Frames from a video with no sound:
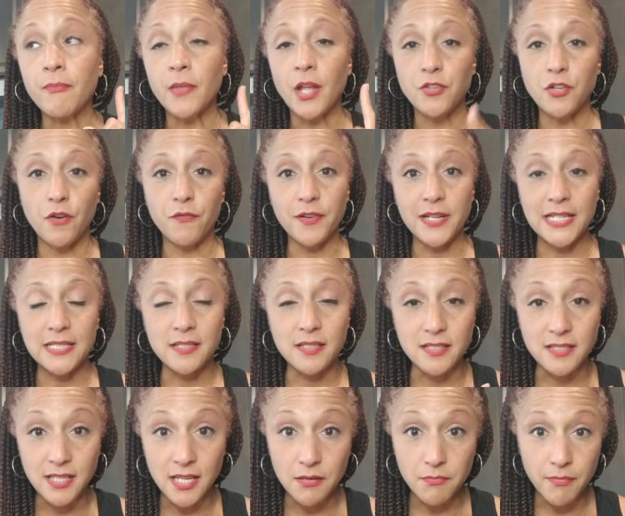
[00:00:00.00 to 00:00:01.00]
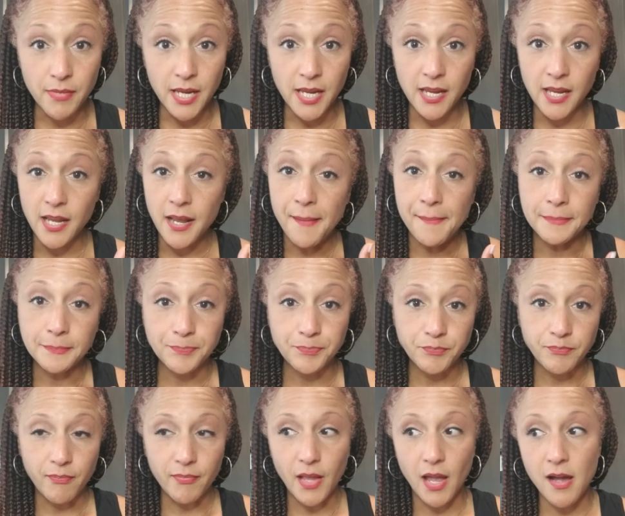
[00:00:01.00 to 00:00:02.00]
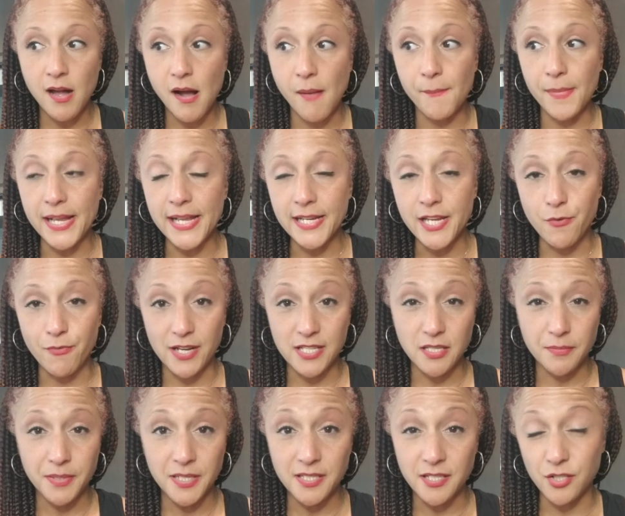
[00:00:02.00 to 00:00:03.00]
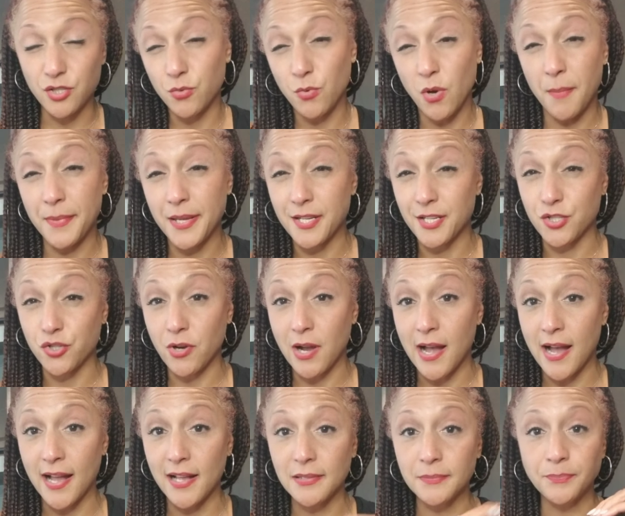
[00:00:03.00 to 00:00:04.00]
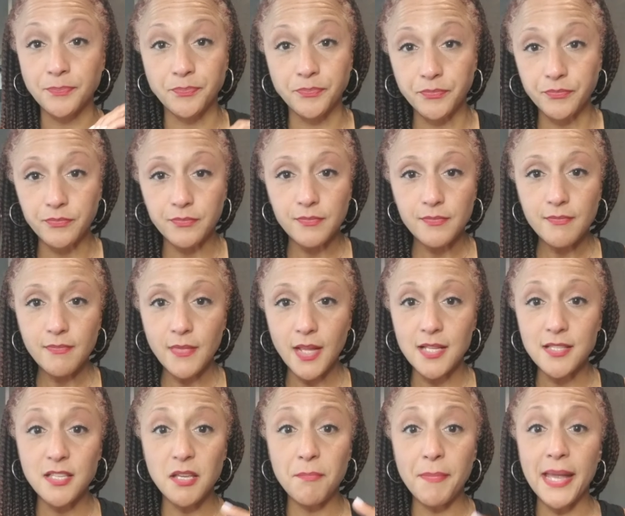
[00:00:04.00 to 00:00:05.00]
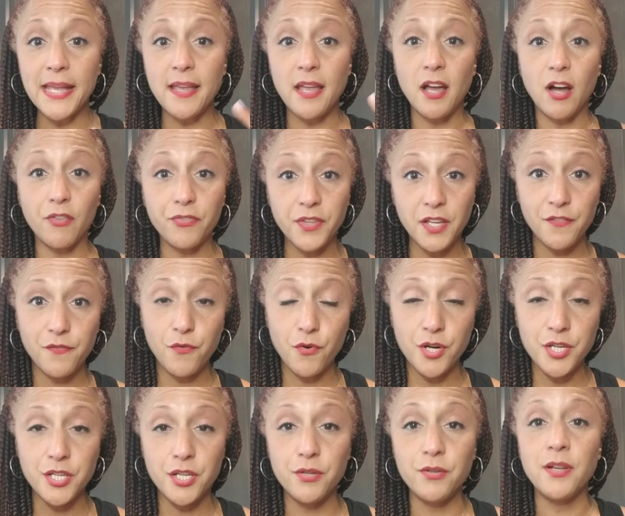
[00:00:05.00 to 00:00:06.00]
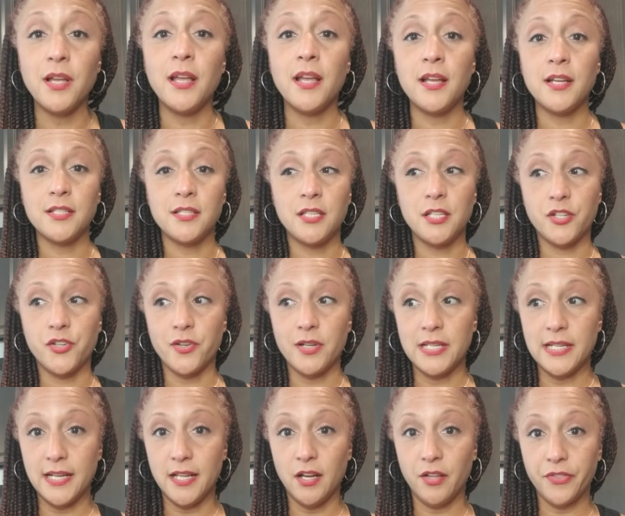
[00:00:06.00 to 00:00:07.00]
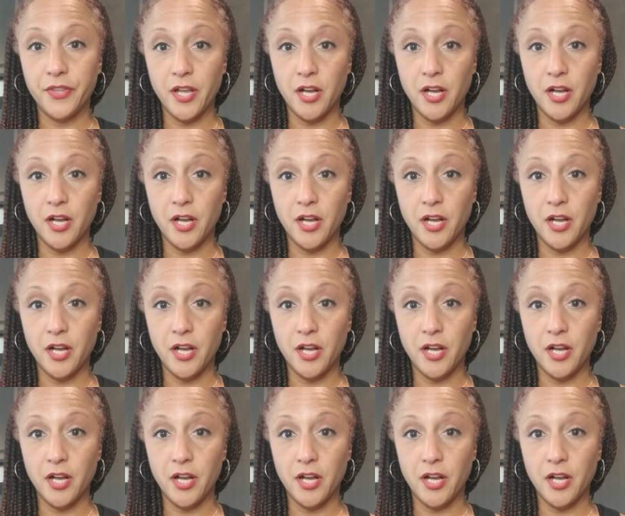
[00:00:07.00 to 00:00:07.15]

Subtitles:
Don't forget to send me any recipes that you want me to try to make healthy for you, to create a healthy